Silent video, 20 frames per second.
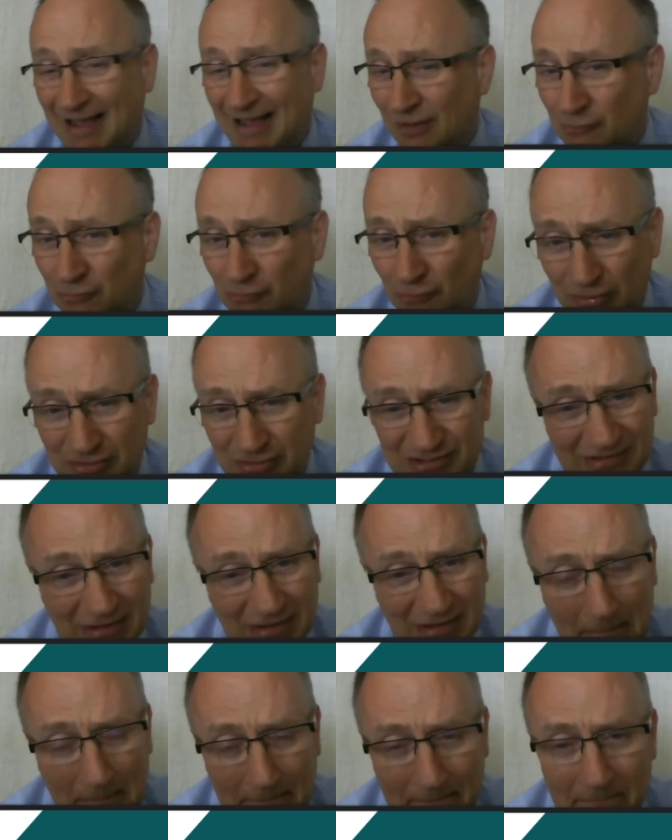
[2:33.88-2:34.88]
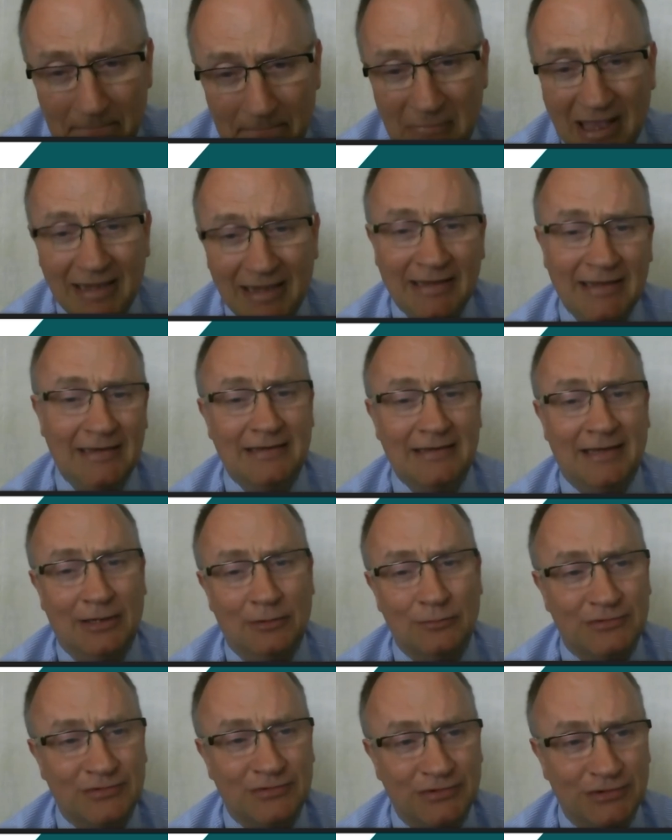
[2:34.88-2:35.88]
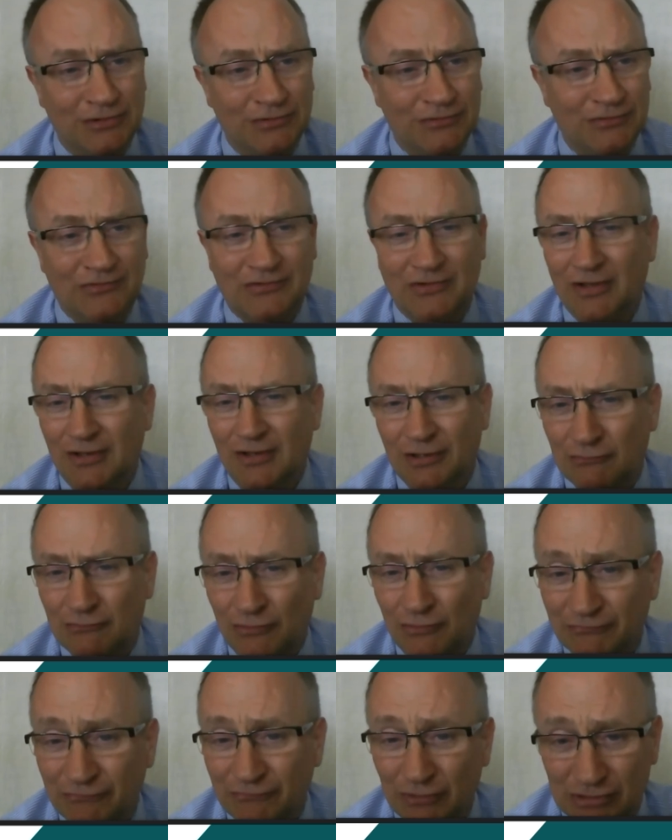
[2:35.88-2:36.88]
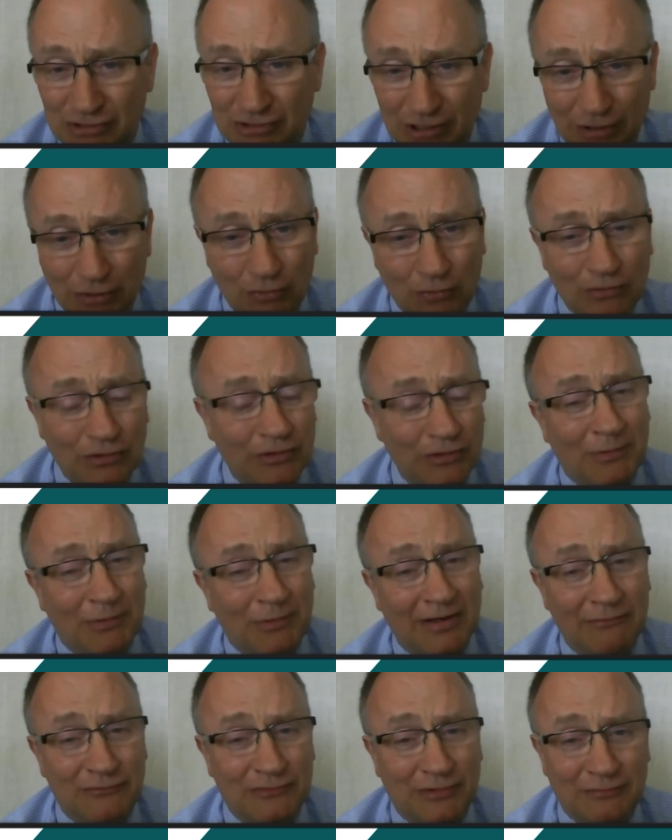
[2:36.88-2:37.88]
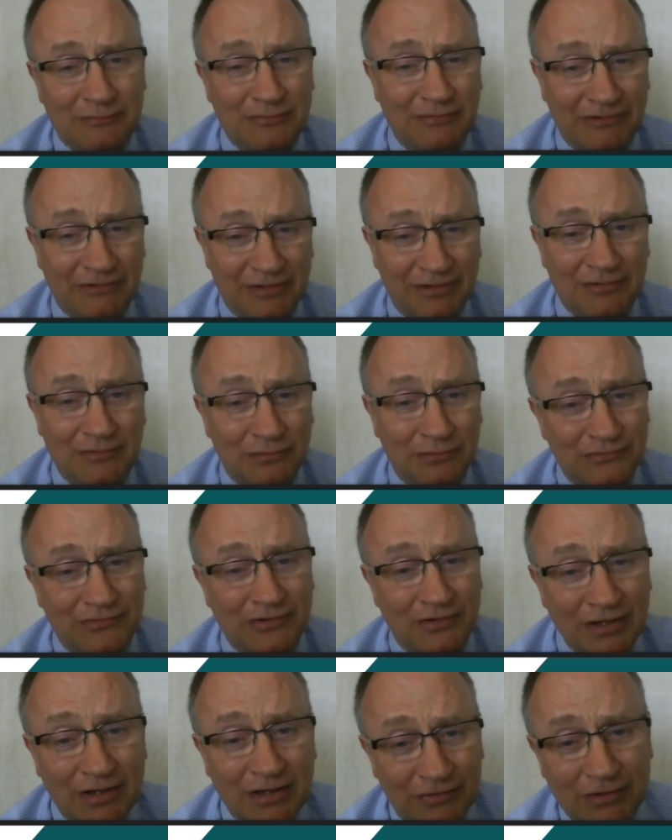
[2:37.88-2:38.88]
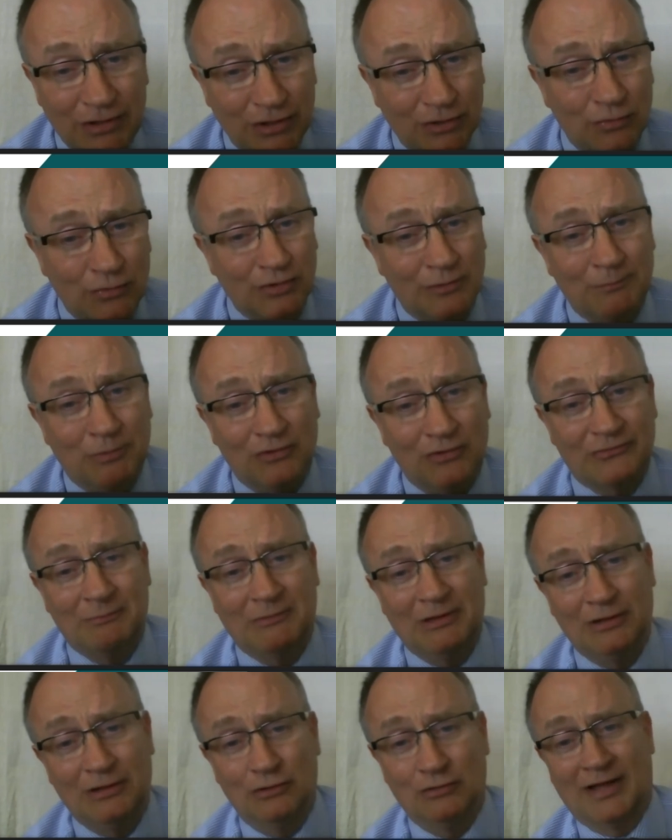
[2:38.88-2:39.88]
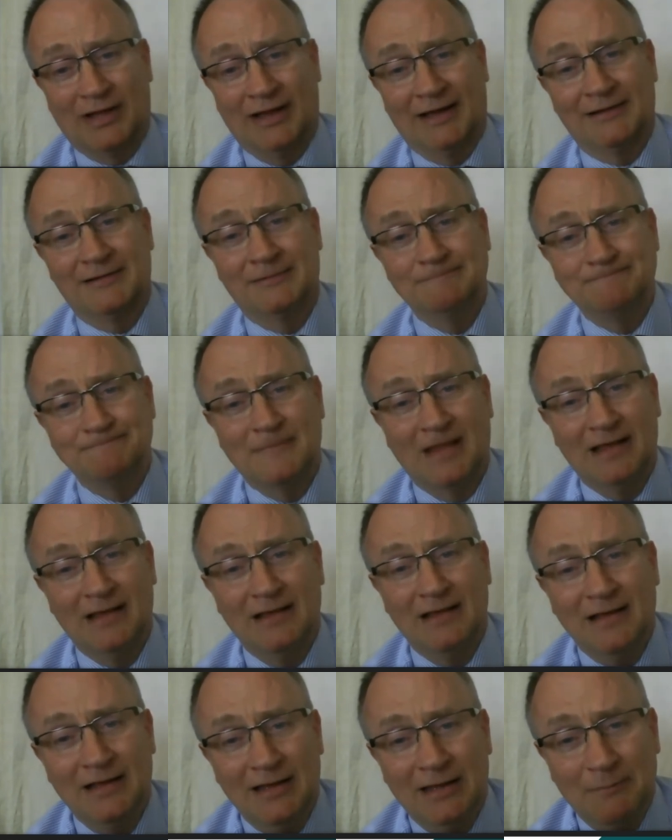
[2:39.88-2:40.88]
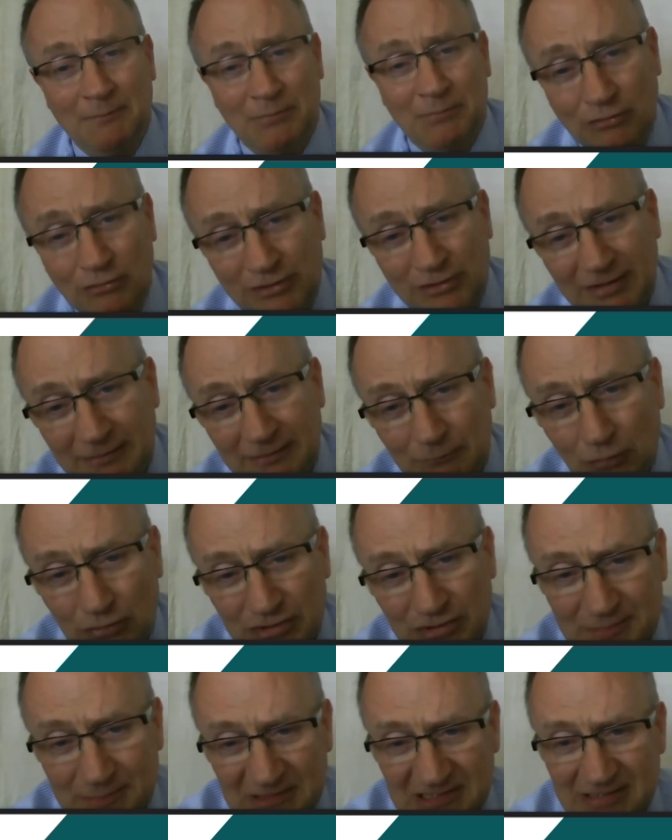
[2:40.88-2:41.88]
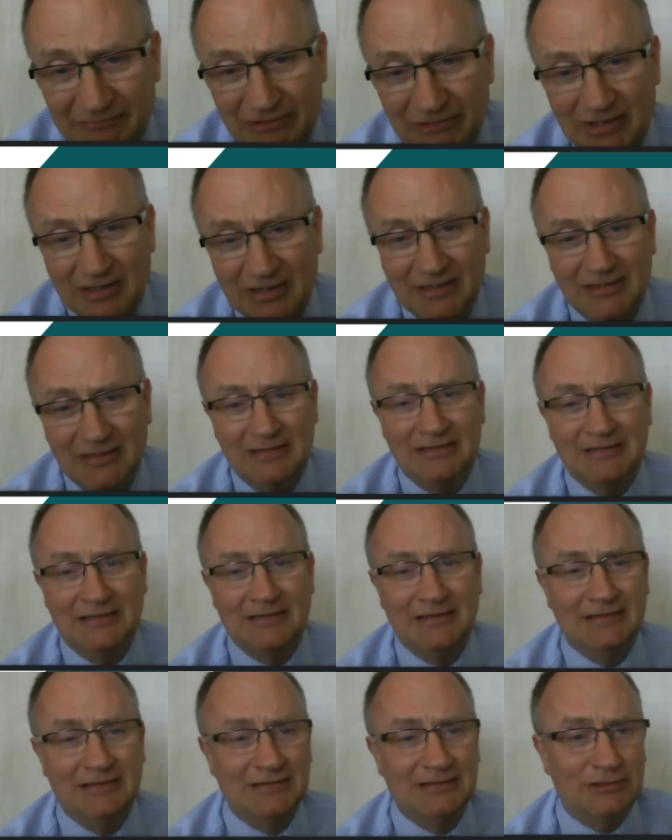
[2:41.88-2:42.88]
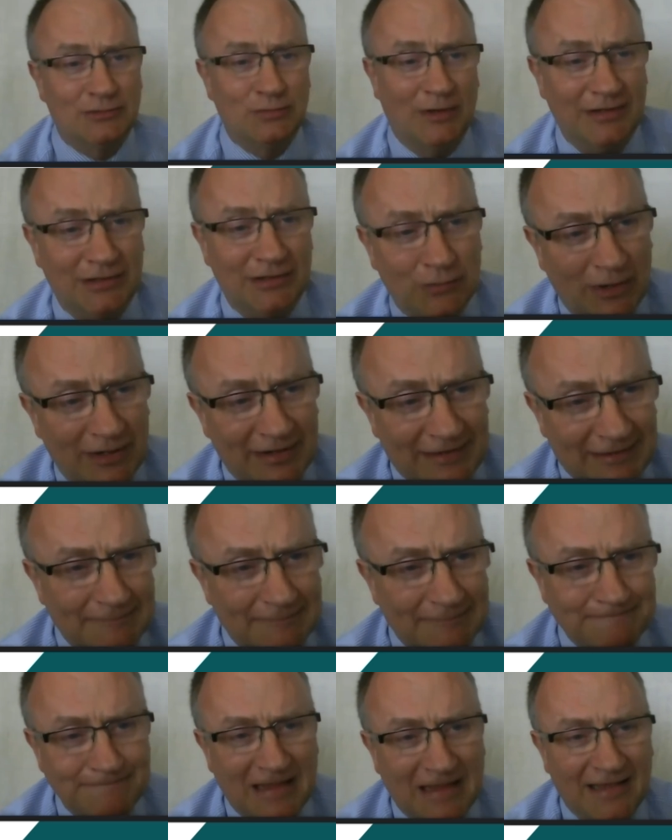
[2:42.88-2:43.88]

across many downturns, across virtually all the private equity vehicles that you could possibly look at. But looking more specifically in 2020,